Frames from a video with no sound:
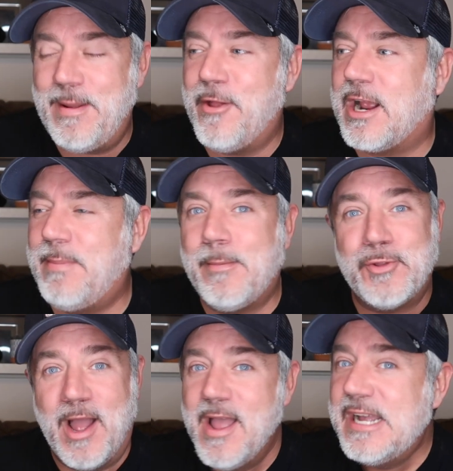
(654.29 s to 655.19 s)
and they're going to be
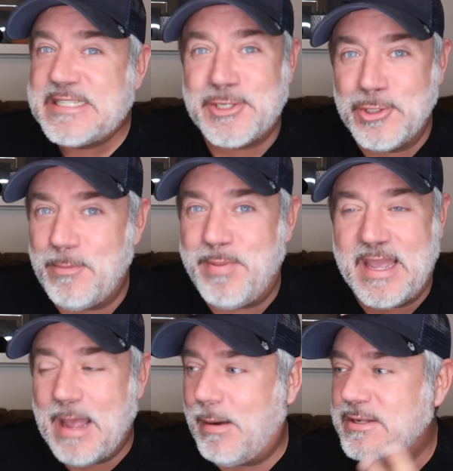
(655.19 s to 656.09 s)
able to solu-
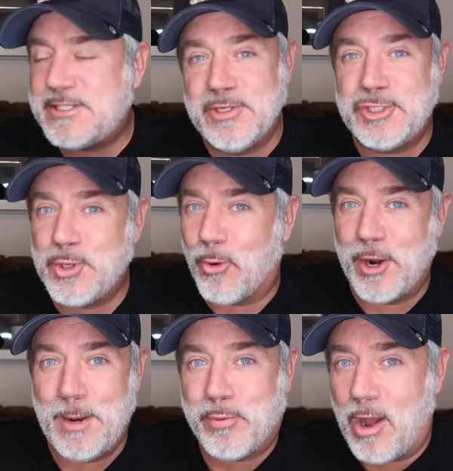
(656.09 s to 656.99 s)
be, come up with
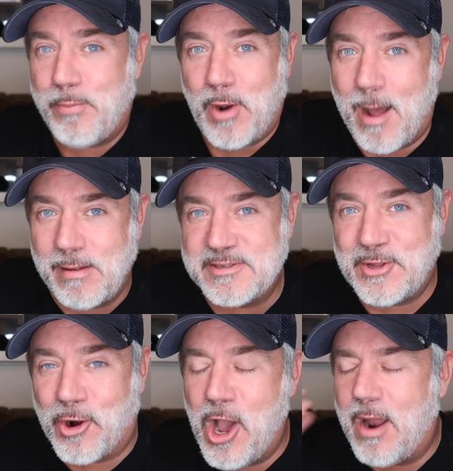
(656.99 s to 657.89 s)
solution-oriented pro- problems
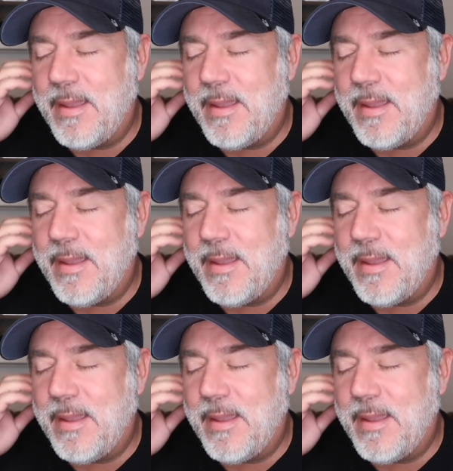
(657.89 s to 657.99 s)
on their own.